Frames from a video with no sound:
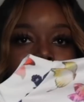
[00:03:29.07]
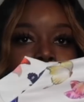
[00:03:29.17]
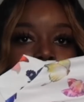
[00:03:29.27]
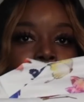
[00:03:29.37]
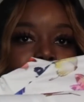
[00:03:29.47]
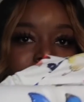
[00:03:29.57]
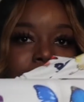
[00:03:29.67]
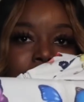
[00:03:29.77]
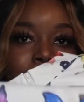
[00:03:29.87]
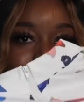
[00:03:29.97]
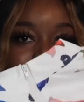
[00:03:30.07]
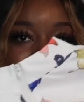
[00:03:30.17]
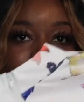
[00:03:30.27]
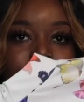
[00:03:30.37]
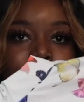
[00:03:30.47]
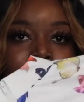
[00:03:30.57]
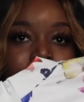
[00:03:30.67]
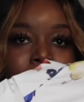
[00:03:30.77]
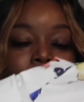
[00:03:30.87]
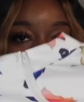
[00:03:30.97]
I mean, you can see my fingers, but I
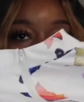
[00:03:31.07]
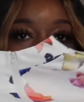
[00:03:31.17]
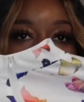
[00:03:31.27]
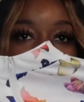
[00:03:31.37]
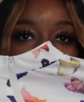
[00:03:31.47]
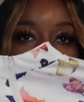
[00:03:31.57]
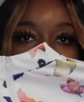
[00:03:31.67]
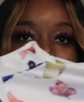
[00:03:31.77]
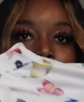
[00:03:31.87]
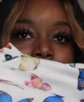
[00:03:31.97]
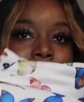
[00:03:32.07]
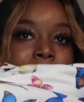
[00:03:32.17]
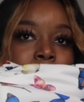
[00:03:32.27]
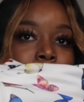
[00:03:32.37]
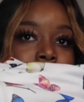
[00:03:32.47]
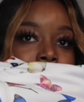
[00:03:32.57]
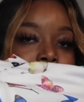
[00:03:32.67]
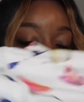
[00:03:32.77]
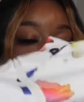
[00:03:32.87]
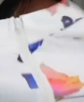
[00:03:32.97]
don't know if you guys can actually see my hand through this.